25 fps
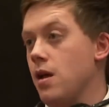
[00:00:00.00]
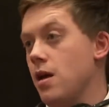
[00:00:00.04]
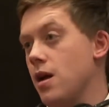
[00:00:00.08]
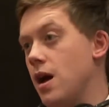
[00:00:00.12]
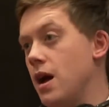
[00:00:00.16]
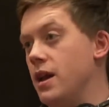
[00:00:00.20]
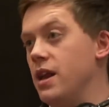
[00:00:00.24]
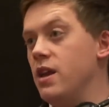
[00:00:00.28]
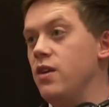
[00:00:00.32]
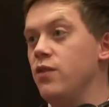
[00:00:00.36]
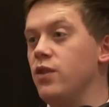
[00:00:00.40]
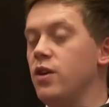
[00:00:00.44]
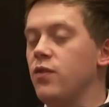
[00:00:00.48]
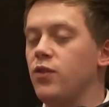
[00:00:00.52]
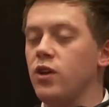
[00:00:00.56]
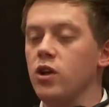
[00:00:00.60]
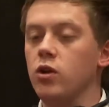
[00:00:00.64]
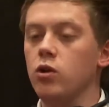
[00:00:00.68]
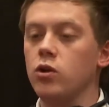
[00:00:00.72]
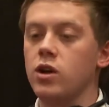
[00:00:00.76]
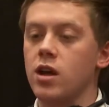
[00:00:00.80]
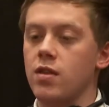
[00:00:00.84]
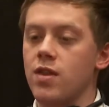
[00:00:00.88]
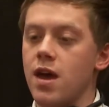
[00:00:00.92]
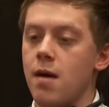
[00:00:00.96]
And even if you
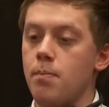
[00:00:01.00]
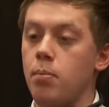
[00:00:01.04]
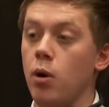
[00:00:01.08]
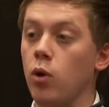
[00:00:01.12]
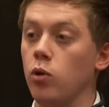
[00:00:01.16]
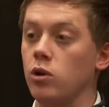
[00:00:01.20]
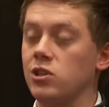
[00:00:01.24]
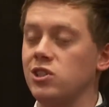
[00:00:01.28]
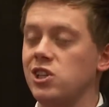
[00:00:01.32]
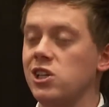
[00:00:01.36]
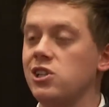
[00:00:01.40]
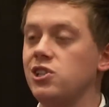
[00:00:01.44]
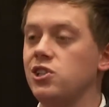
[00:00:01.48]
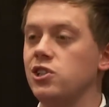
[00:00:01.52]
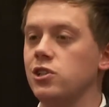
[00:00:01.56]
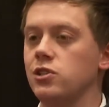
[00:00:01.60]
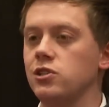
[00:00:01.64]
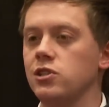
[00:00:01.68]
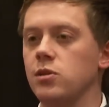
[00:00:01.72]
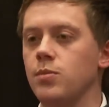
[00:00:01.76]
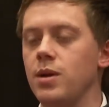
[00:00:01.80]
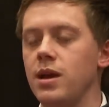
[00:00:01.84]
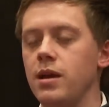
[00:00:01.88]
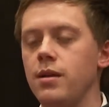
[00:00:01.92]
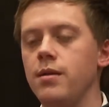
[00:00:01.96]
look at their politicians,
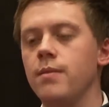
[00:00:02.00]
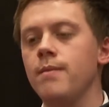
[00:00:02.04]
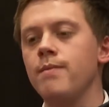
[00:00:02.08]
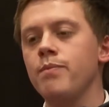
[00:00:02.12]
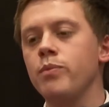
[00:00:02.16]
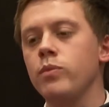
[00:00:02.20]
I mean,